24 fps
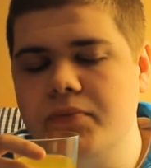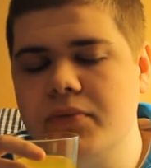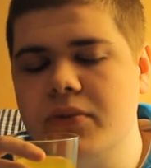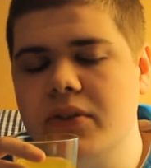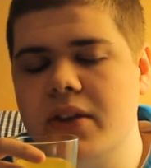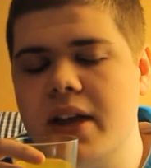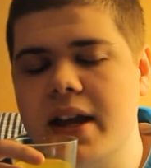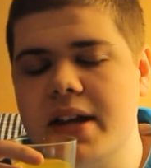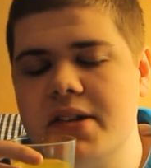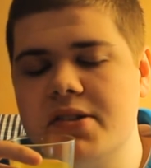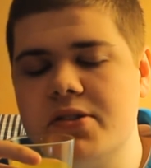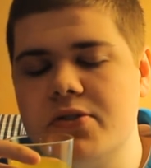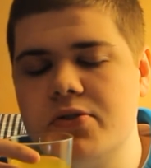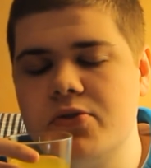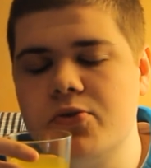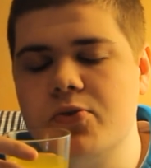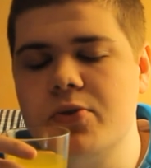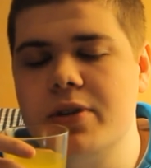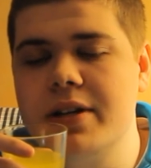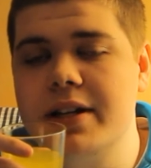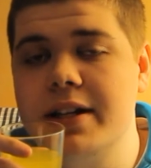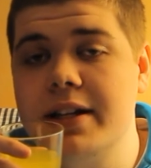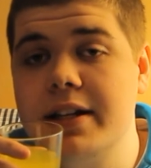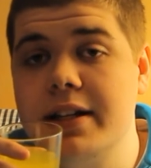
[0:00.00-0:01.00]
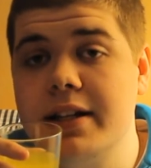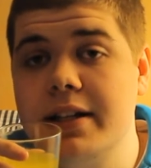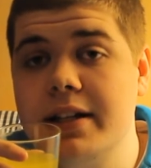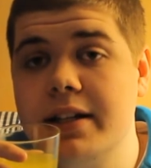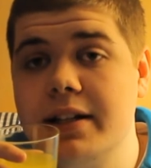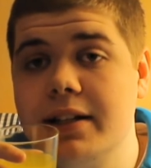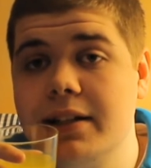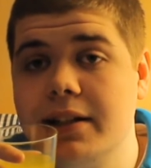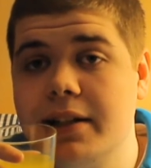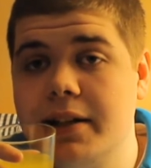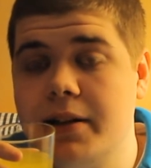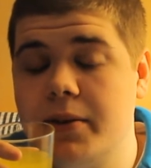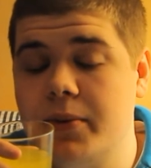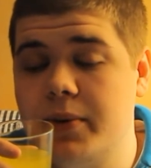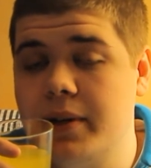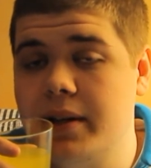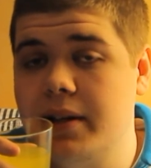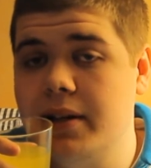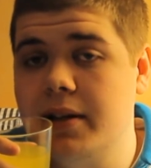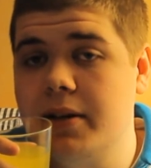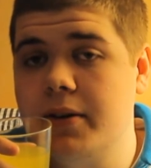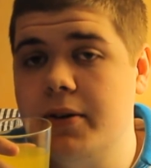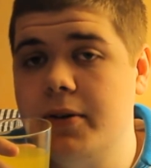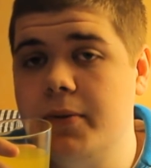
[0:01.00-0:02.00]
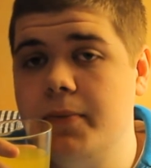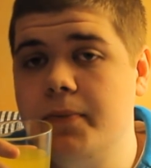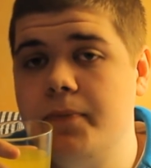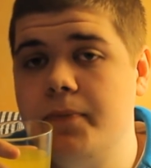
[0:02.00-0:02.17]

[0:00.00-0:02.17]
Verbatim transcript: tastes really, really good.